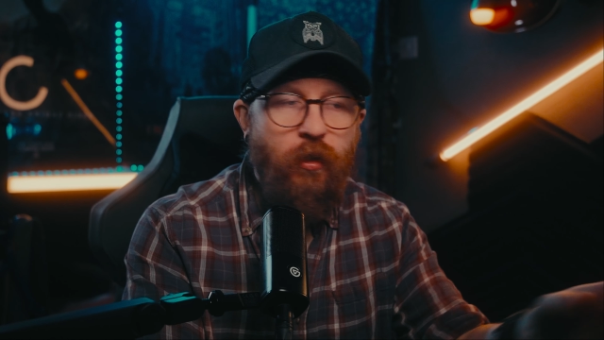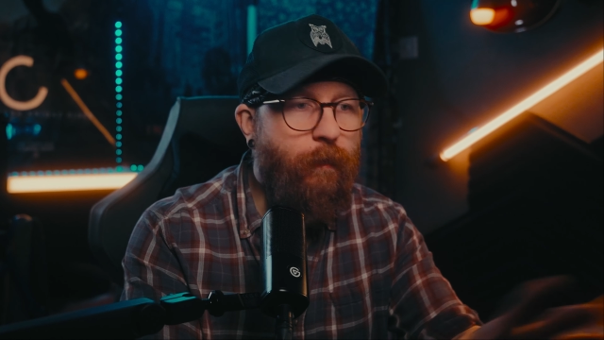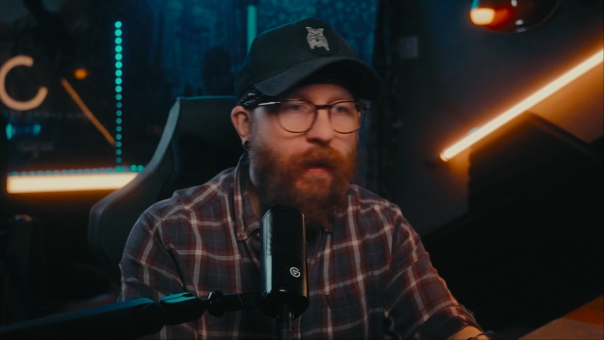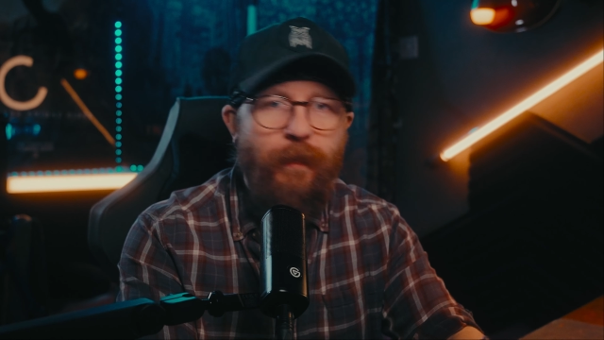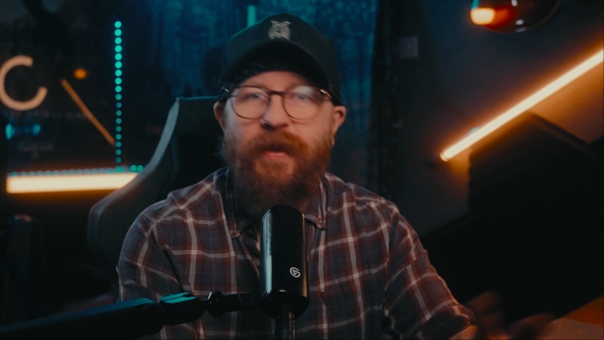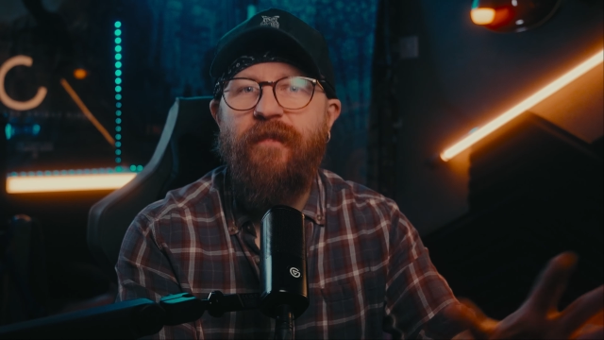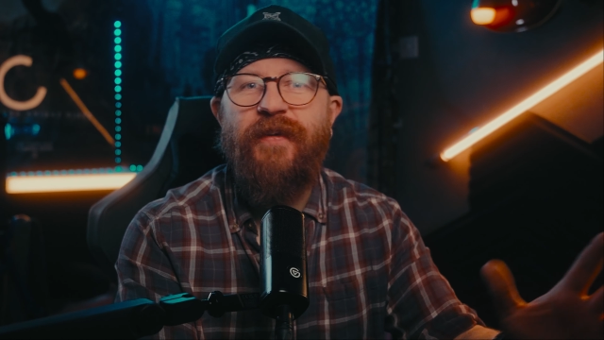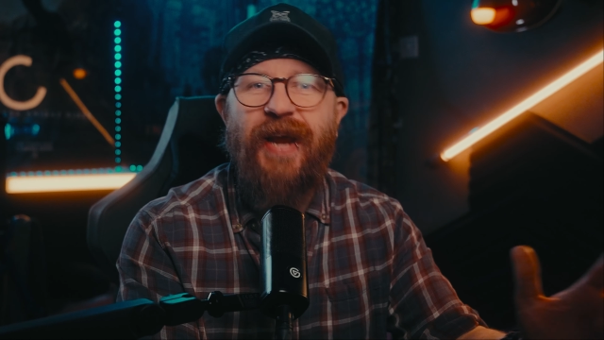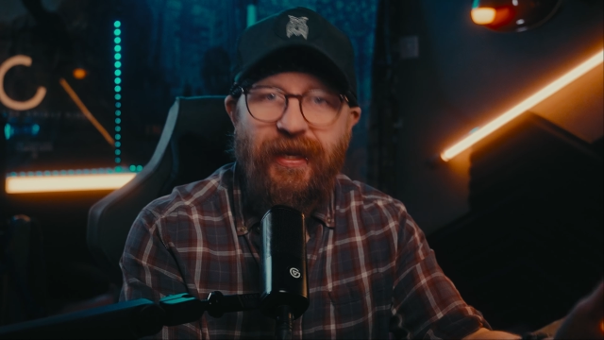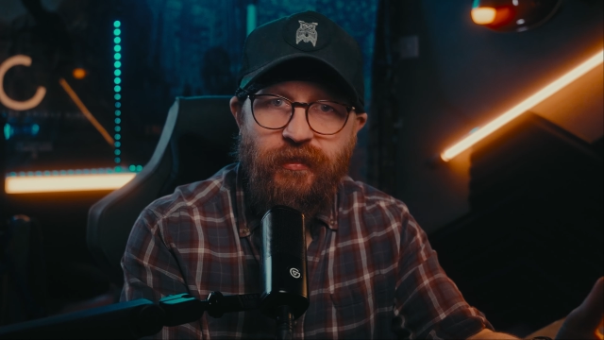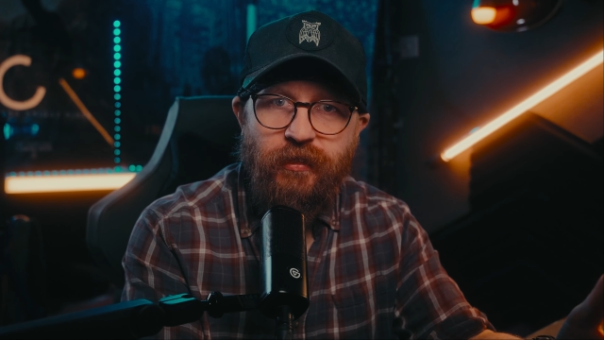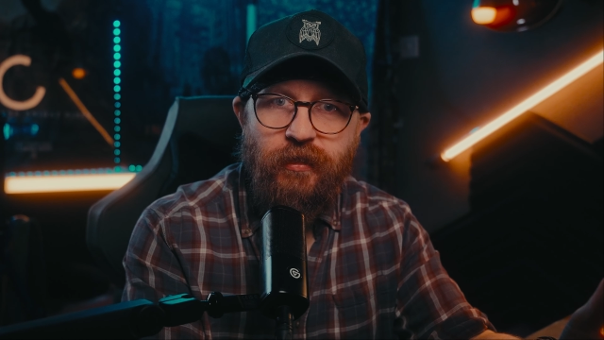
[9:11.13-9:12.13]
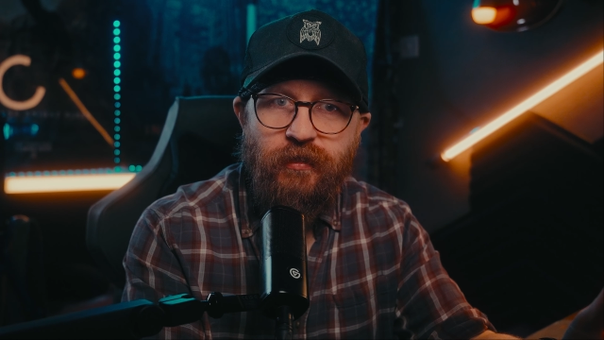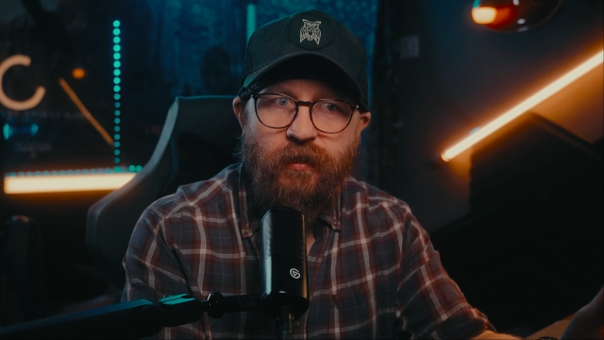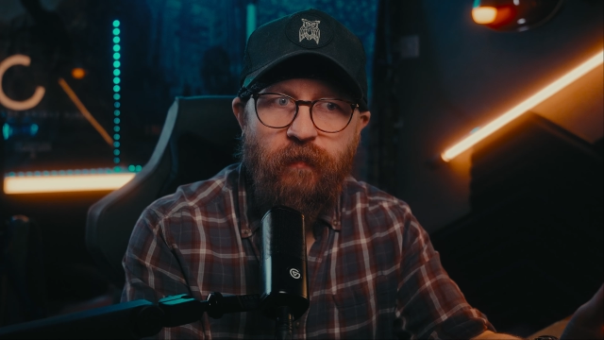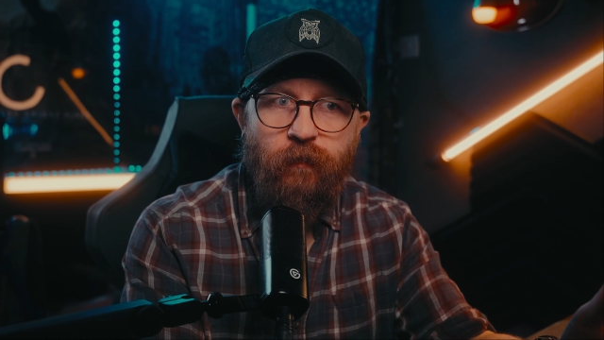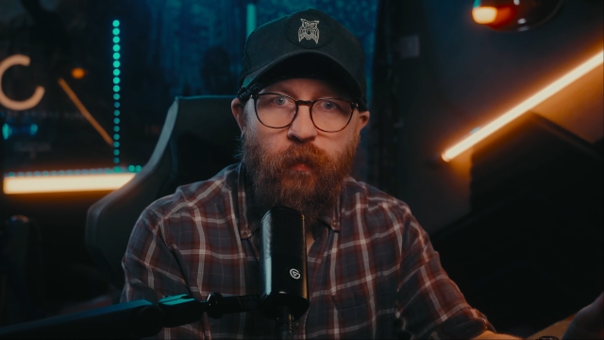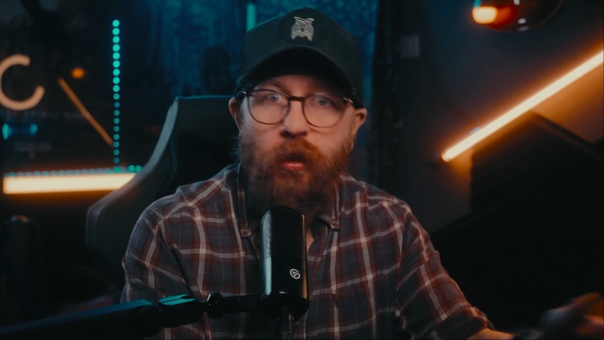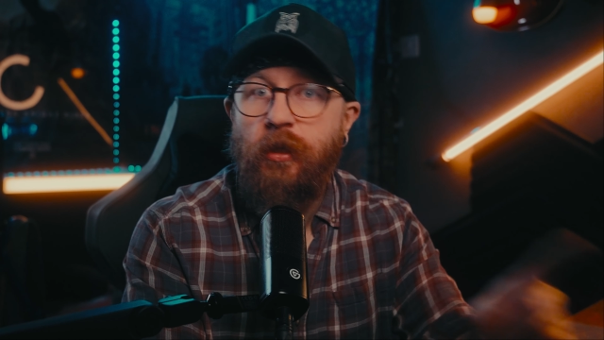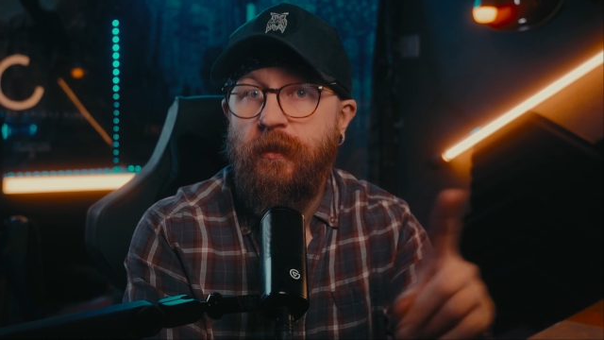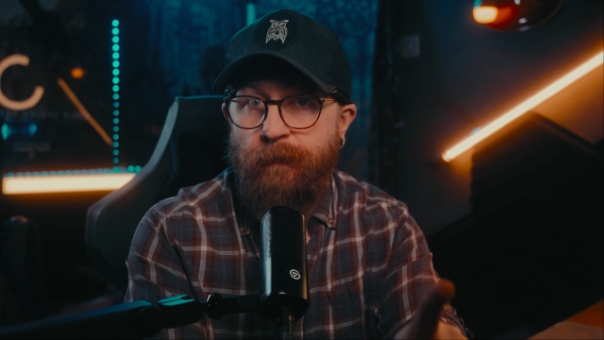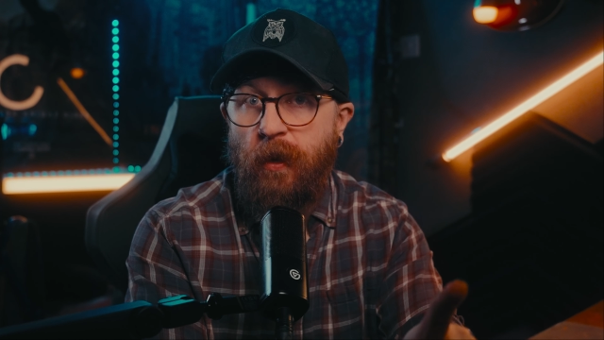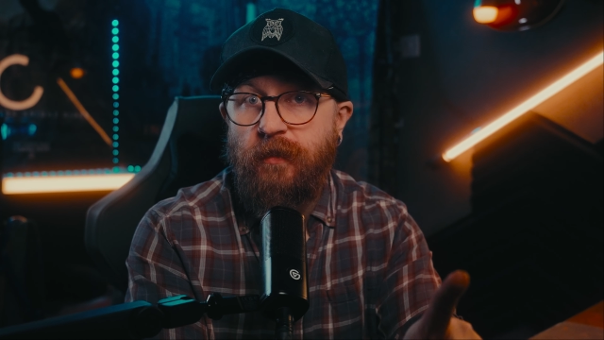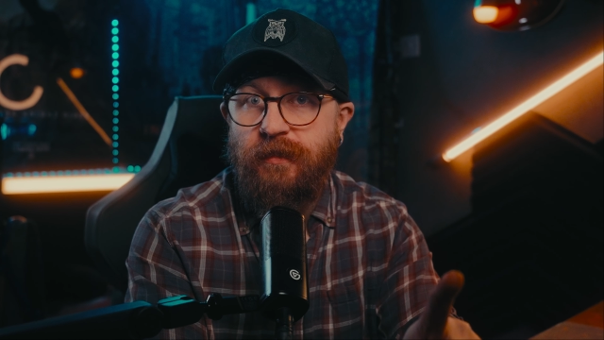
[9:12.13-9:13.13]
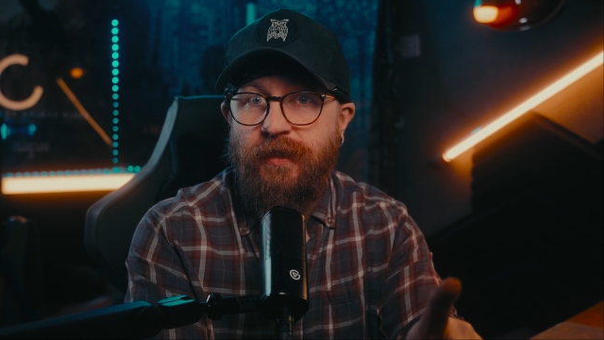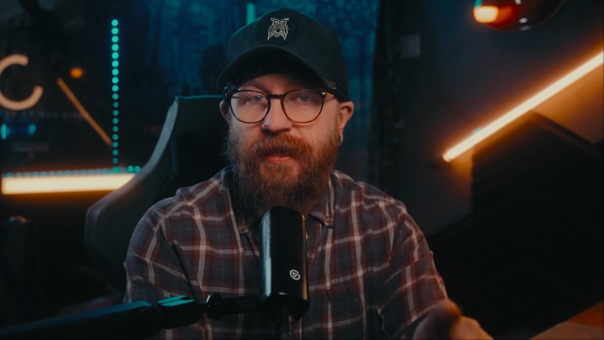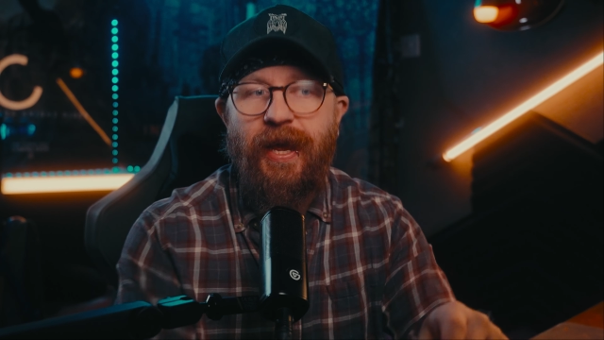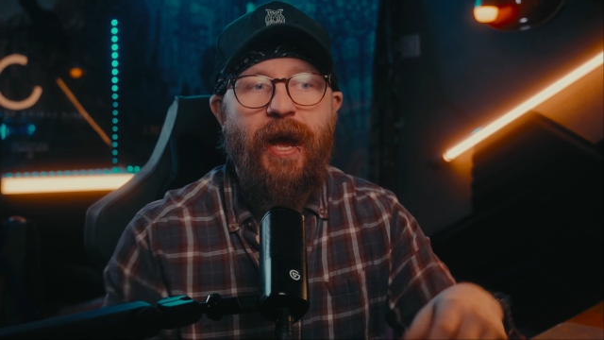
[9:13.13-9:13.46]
or maybe even add to the software, because personally